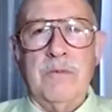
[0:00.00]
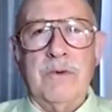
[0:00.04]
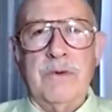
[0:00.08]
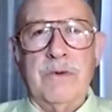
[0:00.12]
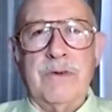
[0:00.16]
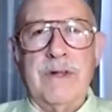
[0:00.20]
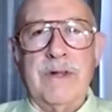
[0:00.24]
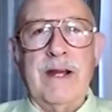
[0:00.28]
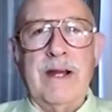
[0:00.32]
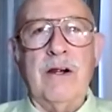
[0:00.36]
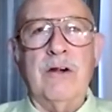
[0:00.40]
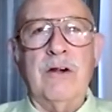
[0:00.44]

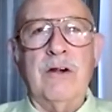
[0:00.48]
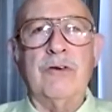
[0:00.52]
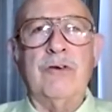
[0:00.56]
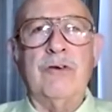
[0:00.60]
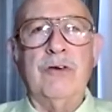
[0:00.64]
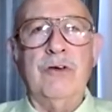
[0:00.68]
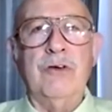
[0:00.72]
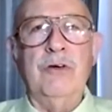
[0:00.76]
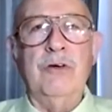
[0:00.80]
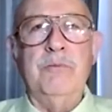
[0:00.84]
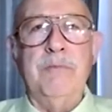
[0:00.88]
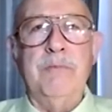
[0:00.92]
there
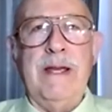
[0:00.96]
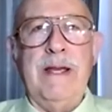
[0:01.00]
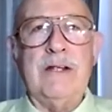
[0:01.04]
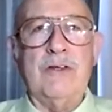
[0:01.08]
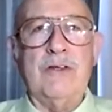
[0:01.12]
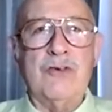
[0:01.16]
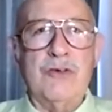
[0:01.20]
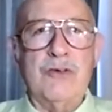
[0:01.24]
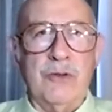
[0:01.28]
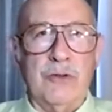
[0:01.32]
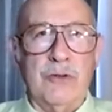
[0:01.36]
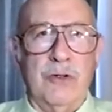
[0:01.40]
to make
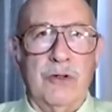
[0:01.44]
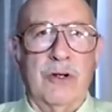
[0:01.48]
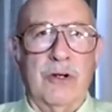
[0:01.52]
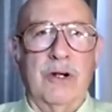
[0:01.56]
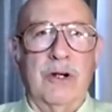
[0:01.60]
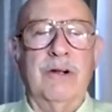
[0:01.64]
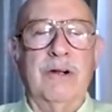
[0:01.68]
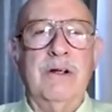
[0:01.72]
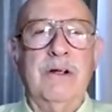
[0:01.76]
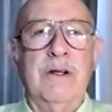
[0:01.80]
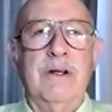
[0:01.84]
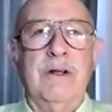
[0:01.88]

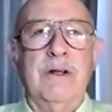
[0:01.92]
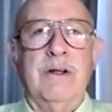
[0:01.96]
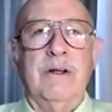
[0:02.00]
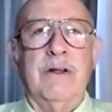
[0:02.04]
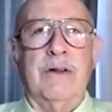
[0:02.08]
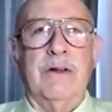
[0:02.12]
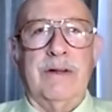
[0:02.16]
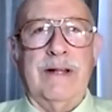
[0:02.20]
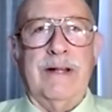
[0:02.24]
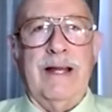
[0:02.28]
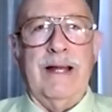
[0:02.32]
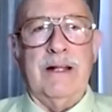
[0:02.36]
sure
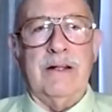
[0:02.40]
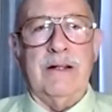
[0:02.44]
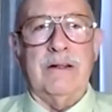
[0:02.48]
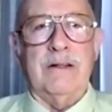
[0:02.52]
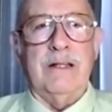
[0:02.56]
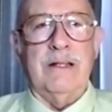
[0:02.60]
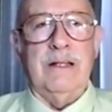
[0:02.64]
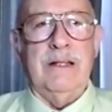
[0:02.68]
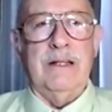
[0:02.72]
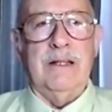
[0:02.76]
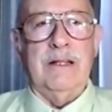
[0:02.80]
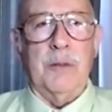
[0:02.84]
that
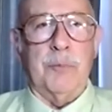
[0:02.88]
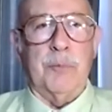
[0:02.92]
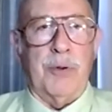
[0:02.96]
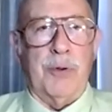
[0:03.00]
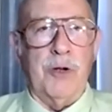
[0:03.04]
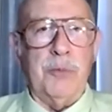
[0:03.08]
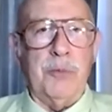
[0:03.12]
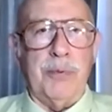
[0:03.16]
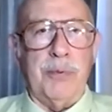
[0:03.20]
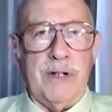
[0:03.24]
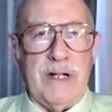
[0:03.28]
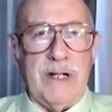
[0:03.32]
the
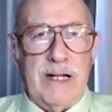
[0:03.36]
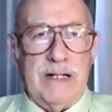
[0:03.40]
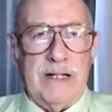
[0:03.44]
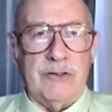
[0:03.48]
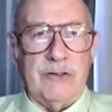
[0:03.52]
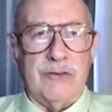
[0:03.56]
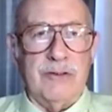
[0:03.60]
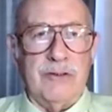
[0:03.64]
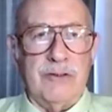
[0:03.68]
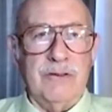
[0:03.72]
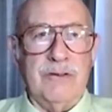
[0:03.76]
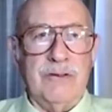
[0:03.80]

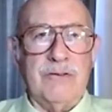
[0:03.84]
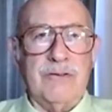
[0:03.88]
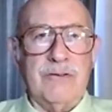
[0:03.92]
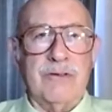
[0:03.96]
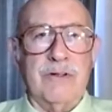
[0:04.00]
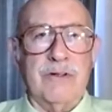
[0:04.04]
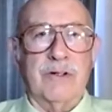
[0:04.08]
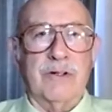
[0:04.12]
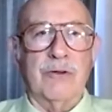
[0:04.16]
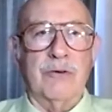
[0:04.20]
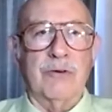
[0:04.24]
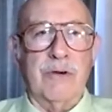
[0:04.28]
appropriations,
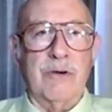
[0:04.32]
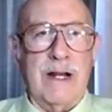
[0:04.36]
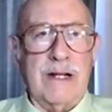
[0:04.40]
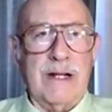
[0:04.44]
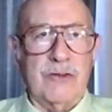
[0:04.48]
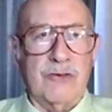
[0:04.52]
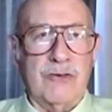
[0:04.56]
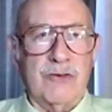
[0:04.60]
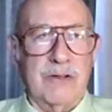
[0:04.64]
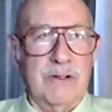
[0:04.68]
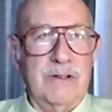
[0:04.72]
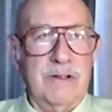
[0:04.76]
the
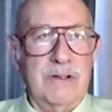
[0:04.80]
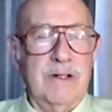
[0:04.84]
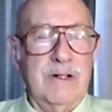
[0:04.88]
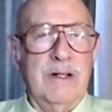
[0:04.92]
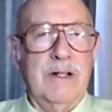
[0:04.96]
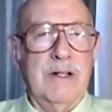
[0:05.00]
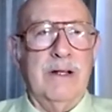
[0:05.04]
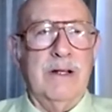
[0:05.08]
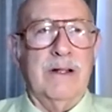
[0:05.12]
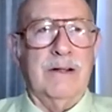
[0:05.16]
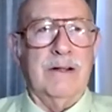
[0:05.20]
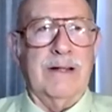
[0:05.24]
direction
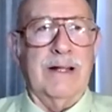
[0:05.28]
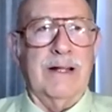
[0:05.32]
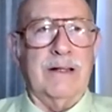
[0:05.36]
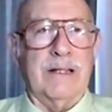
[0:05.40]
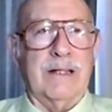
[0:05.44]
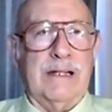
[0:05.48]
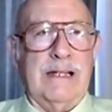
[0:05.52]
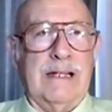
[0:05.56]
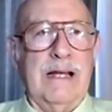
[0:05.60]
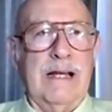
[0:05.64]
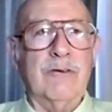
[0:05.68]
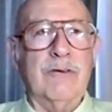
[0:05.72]
that the
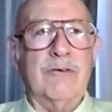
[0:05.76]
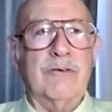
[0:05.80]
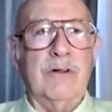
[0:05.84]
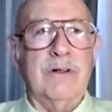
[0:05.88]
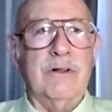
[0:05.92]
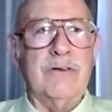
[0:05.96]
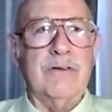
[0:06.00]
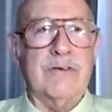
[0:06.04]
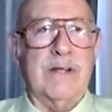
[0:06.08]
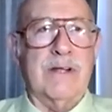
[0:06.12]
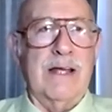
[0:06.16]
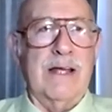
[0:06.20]
council
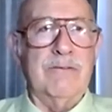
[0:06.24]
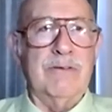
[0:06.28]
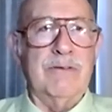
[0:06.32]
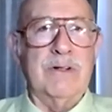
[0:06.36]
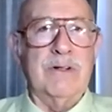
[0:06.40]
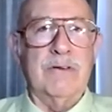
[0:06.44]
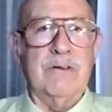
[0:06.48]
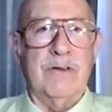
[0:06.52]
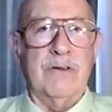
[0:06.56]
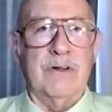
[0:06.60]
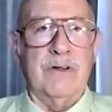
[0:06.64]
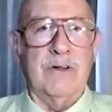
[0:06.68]
has
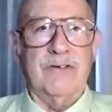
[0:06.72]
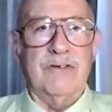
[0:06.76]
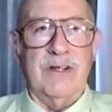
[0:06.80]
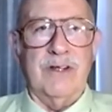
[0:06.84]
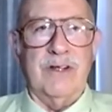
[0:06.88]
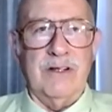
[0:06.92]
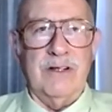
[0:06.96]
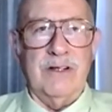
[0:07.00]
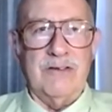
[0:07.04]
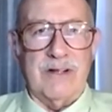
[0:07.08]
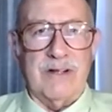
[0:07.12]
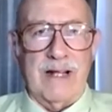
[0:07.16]
given to the
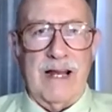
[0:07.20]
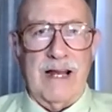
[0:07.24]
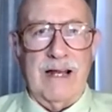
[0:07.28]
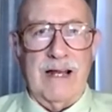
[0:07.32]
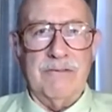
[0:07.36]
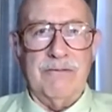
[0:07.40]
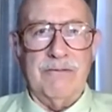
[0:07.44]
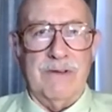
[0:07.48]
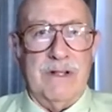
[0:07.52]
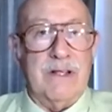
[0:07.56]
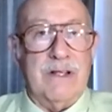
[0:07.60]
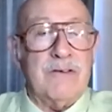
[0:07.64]
city staff
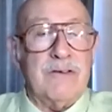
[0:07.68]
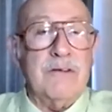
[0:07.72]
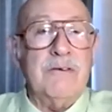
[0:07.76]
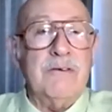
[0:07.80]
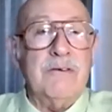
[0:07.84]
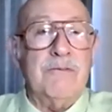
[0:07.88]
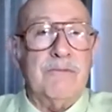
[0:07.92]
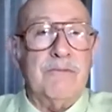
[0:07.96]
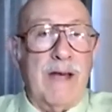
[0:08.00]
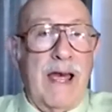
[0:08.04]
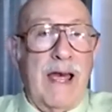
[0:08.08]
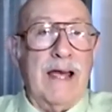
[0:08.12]
is in
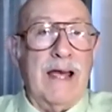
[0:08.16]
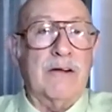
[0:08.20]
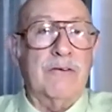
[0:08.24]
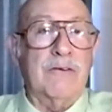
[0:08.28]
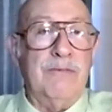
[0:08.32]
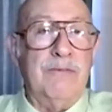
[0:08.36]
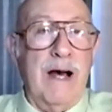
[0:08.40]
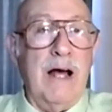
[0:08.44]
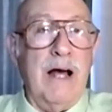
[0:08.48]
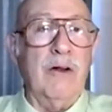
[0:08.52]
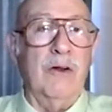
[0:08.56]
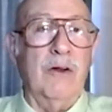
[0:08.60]
fact
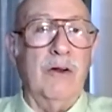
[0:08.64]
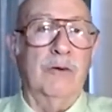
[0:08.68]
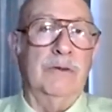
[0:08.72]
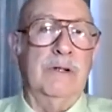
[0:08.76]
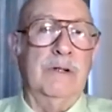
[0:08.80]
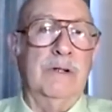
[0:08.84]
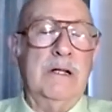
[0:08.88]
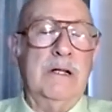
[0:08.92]
followed.